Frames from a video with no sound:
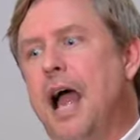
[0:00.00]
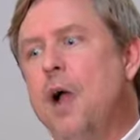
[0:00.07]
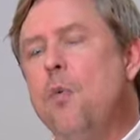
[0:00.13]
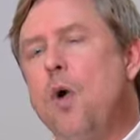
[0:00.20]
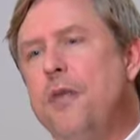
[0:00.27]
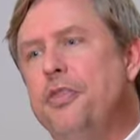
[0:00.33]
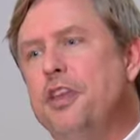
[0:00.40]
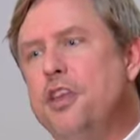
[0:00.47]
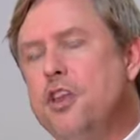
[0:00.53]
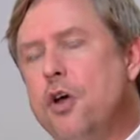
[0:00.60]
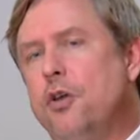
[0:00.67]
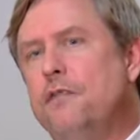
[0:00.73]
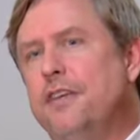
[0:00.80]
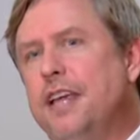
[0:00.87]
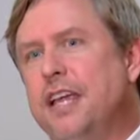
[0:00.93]
I want the
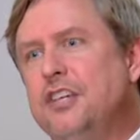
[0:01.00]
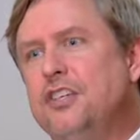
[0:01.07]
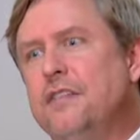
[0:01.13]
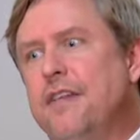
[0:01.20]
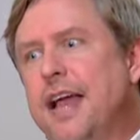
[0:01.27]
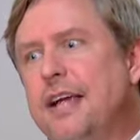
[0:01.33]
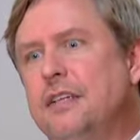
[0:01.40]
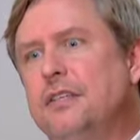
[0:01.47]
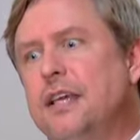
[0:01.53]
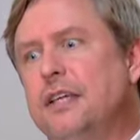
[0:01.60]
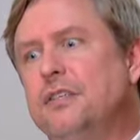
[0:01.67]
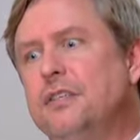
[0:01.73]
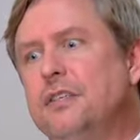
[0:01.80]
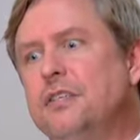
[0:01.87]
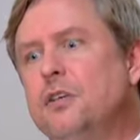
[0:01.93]
notification of
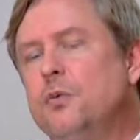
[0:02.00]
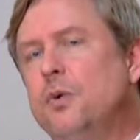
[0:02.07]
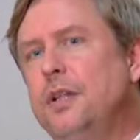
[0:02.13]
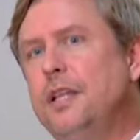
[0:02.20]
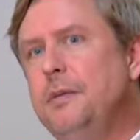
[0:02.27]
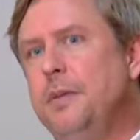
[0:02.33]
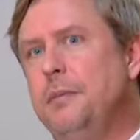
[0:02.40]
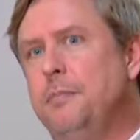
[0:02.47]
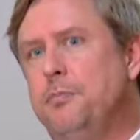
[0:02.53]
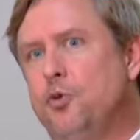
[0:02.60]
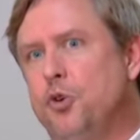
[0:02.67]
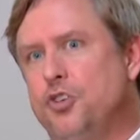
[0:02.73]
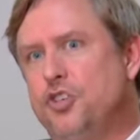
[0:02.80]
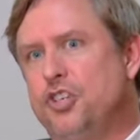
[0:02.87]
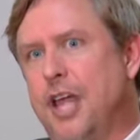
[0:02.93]
access to really be
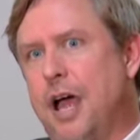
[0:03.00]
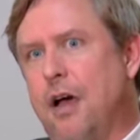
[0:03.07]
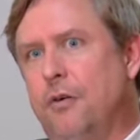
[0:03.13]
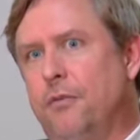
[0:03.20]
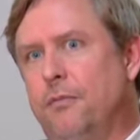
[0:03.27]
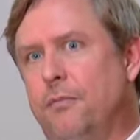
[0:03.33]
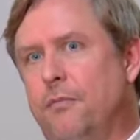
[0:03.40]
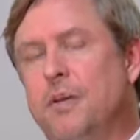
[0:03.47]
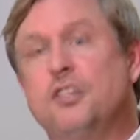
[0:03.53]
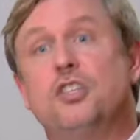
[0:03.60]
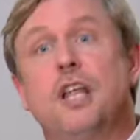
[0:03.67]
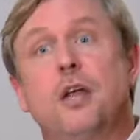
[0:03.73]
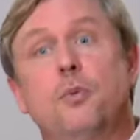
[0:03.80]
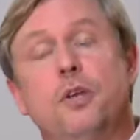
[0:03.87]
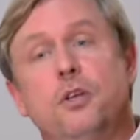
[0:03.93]
pushed out, much
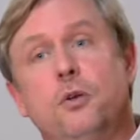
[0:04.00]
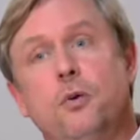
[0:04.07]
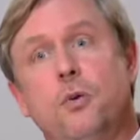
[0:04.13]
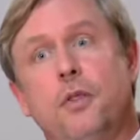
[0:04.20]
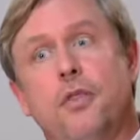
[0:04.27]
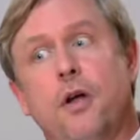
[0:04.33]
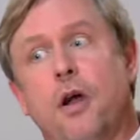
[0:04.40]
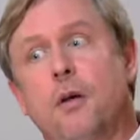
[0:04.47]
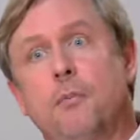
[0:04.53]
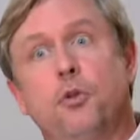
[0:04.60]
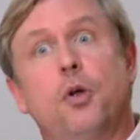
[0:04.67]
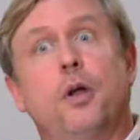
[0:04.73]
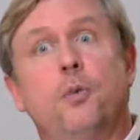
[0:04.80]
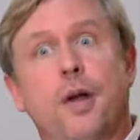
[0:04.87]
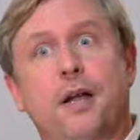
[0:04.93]
like we do with our
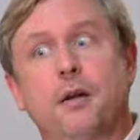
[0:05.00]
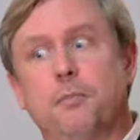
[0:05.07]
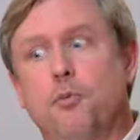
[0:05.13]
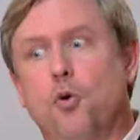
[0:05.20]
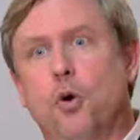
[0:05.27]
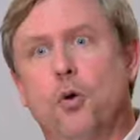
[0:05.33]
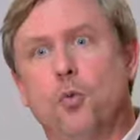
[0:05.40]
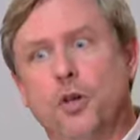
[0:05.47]
employee record portal.